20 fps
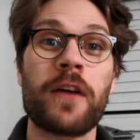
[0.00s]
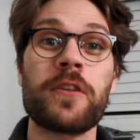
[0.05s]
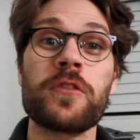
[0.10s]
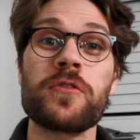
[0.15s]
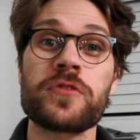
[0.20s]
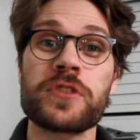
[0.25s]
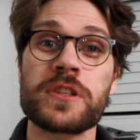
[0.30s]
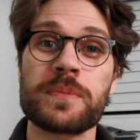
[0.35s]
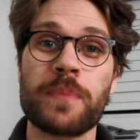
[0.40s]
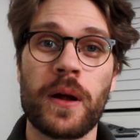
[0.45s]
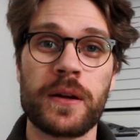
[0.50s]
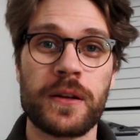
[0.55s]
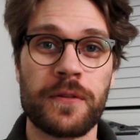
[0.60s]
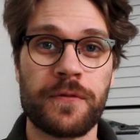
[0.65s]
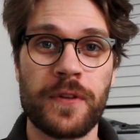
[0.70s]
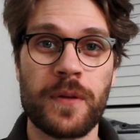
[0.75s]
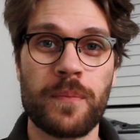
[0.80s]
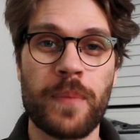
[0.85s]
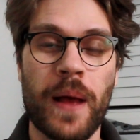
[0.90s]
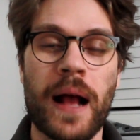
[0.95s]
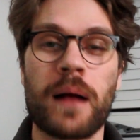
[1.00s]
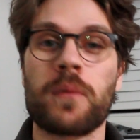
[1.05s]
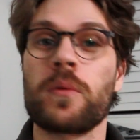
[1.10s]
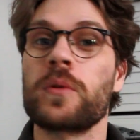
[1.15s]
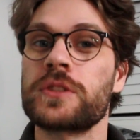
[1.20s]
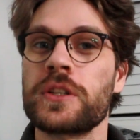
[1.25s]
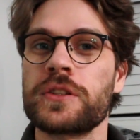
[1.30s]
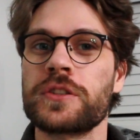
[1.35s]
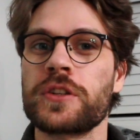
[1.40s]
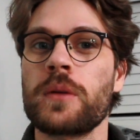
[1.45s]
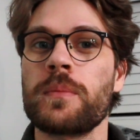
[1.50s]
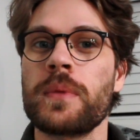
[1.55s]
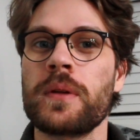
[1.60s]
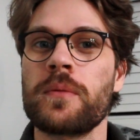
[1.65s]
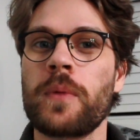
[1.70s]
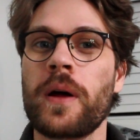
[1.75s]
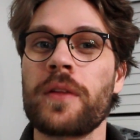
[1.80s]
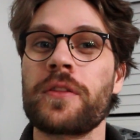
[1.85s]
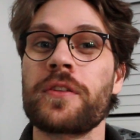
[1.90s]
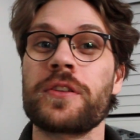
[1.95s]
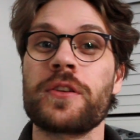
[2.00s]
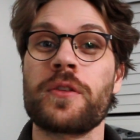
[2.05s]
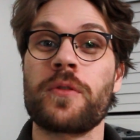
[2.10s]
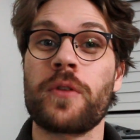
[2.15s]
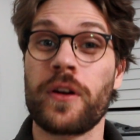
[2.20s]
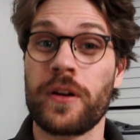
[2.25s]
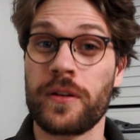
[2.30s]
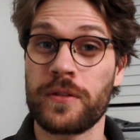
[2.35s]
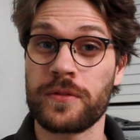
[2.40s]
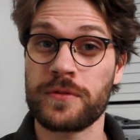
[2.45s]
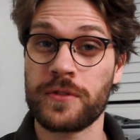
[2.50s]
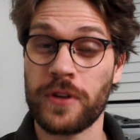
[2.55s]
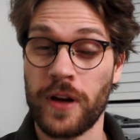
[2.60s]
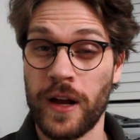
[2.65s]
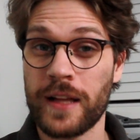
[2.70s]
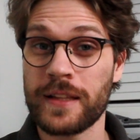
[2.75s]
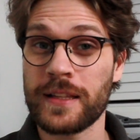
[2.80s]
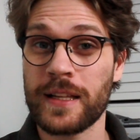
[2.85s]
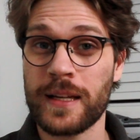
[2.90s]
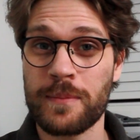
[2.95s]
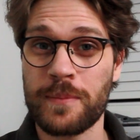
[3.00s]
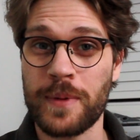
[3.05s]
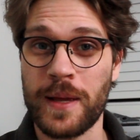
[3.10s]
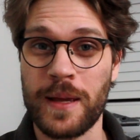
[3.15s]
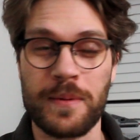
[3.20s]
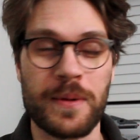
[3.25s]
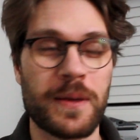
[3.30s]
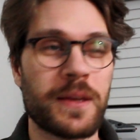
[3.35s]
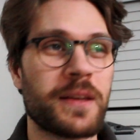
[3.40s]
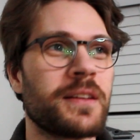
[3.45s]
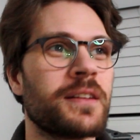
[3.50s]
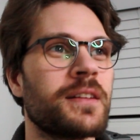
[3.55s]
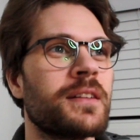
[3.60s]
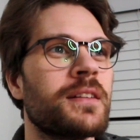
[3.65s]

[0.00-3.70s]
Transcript: you respond to feedback will determine whether you are crying like a baby,